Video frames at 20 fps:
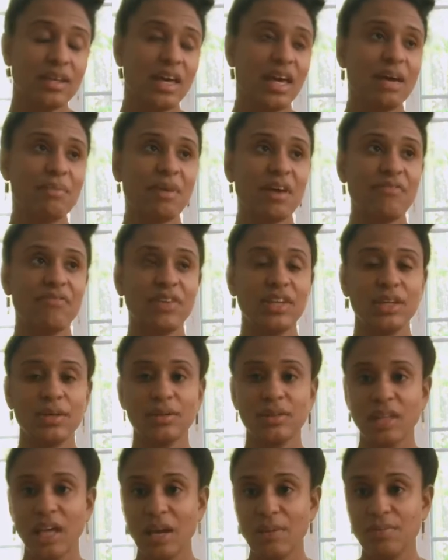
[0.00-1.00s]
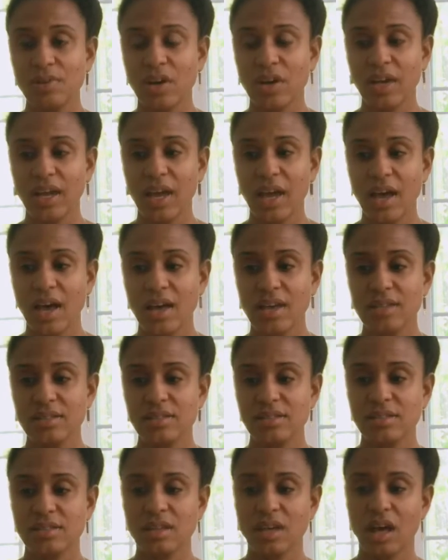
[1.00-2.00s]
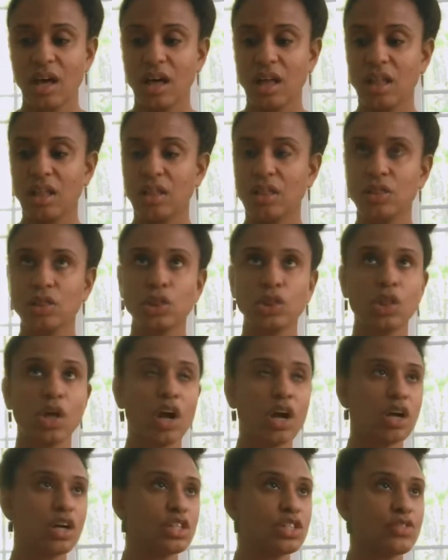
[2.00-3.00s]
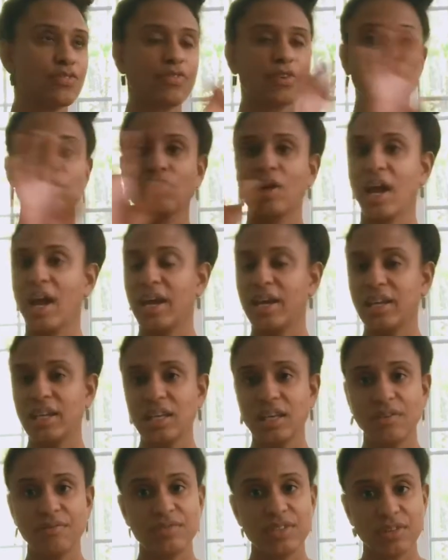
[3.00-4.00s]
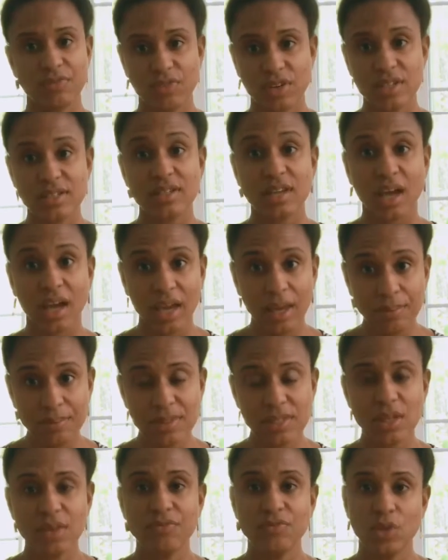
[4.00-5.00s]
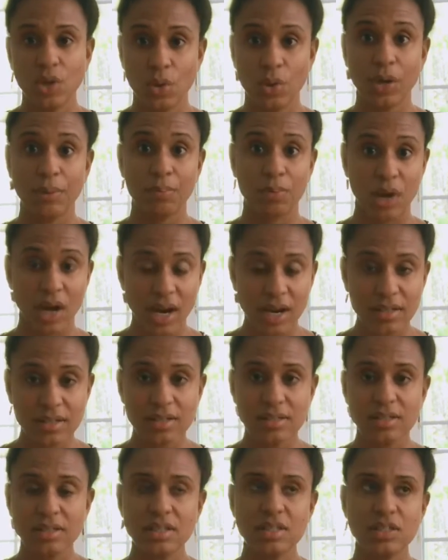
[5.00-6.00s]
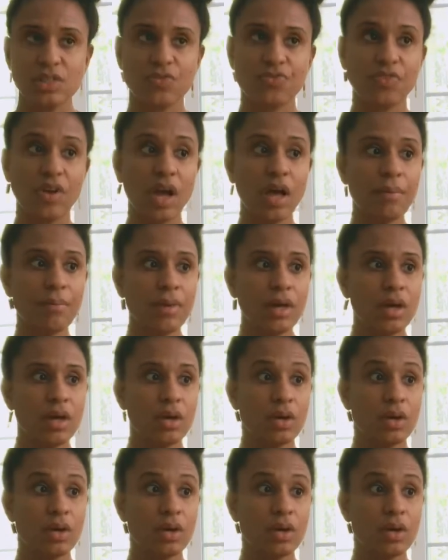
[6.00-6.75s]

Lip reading: And my video library has a large variety of different types of yoga practices, from